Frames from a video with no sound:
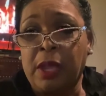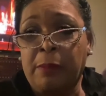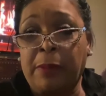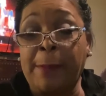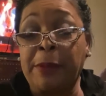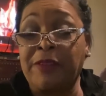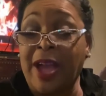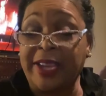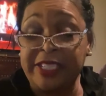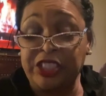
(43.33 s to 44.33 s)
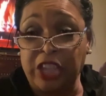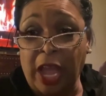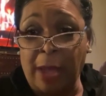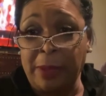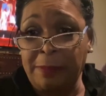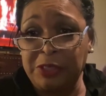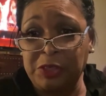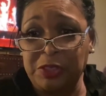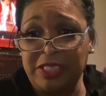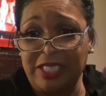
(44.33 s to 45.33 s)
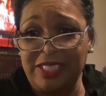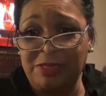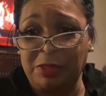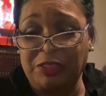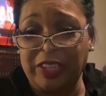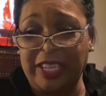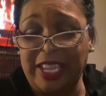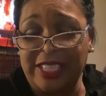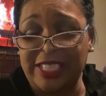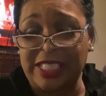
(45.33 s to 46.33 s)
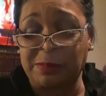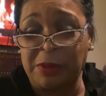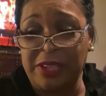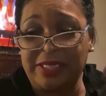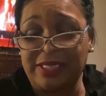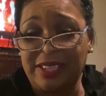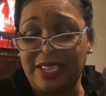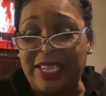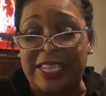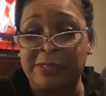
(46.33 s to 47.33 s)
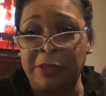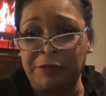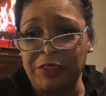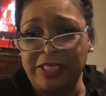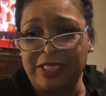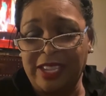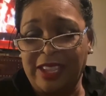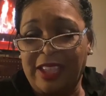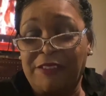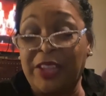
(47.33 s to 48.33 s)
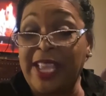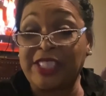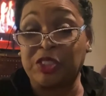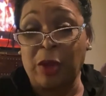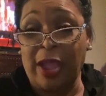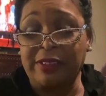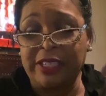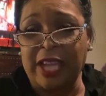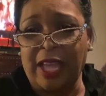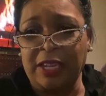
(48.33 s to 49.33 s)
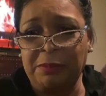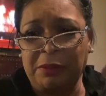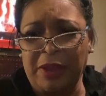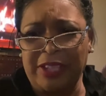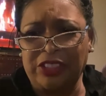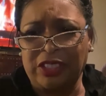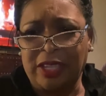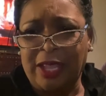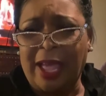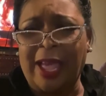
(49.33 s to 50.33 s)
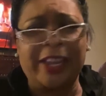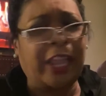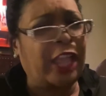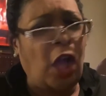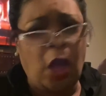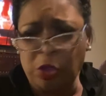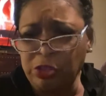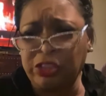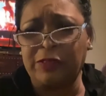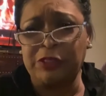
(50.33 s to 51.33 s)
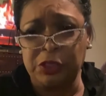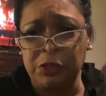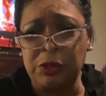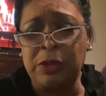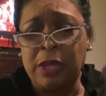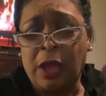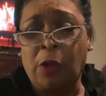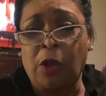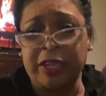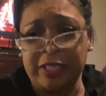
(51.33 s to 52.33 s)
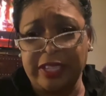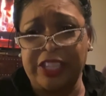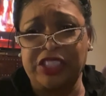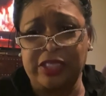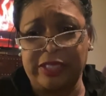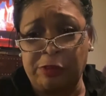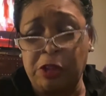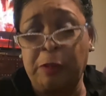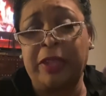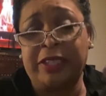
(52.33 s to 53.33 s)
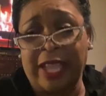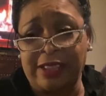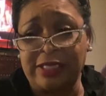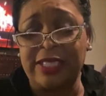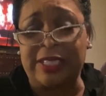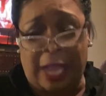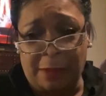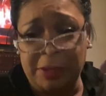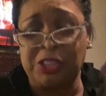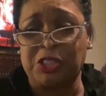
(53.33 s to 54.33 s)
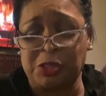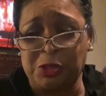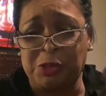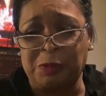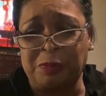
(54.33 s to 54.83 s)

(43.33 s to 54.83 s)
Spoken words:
by providing job opportunities with FedEx Express in Memphis, FedEx Ground in Olive Branch, and a host of new organizations that we will be announcing coming soon.